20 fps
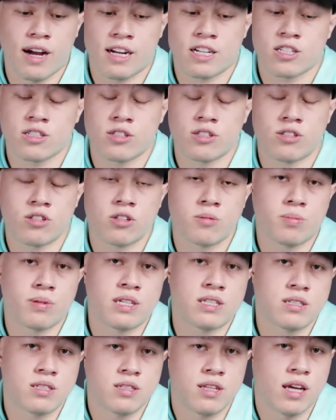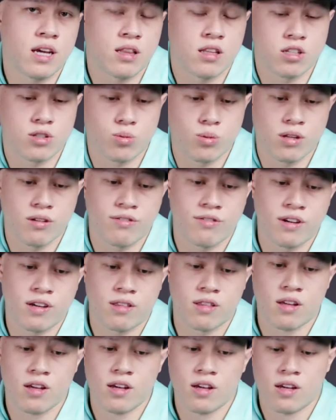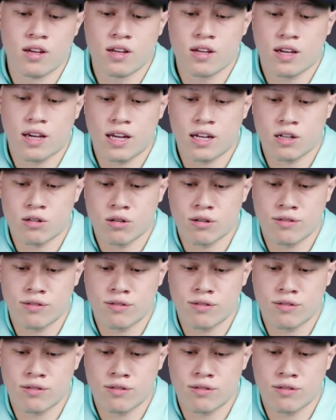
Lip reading: actually took place today on the 25th. Ken